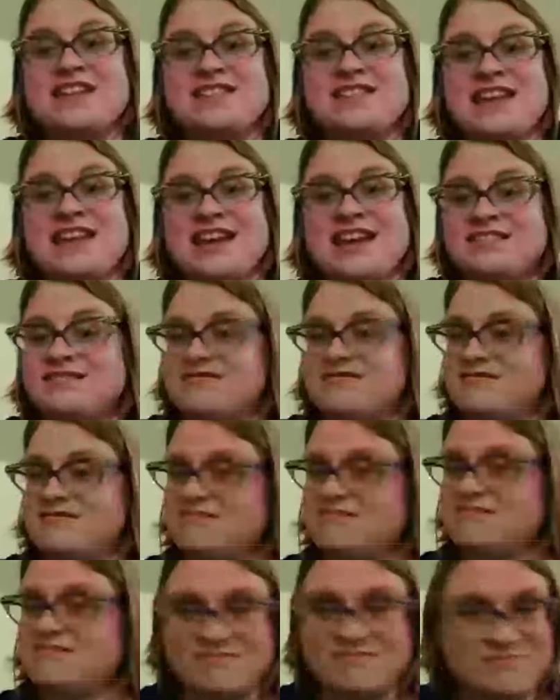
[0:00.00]
and
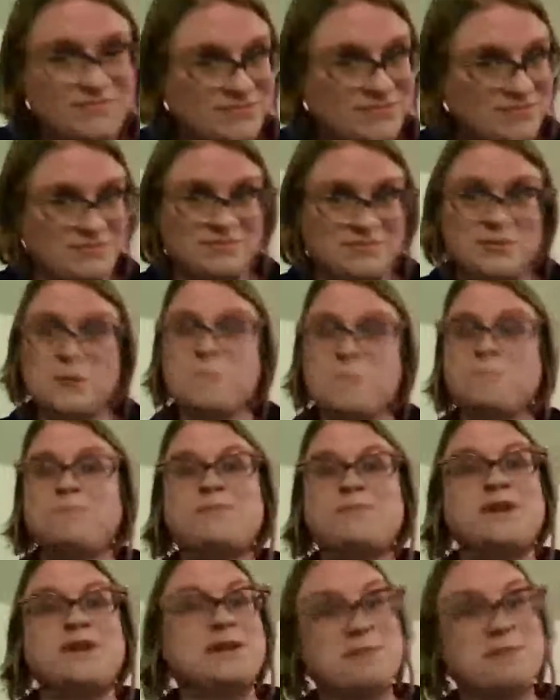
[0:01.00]

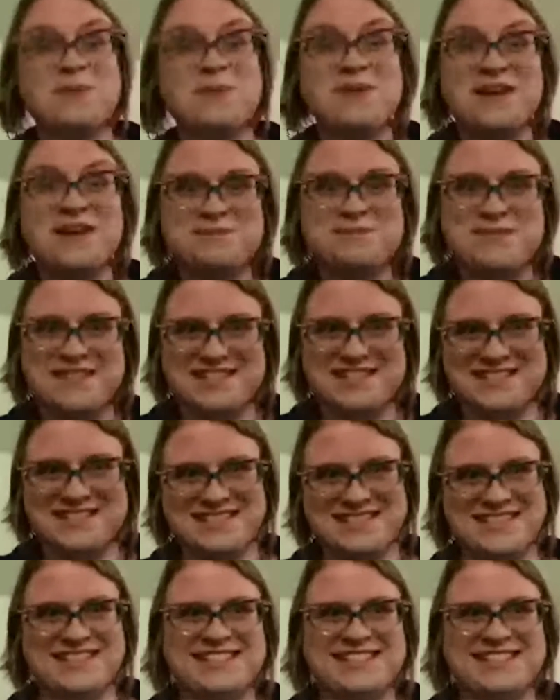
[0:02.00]
by both husbands.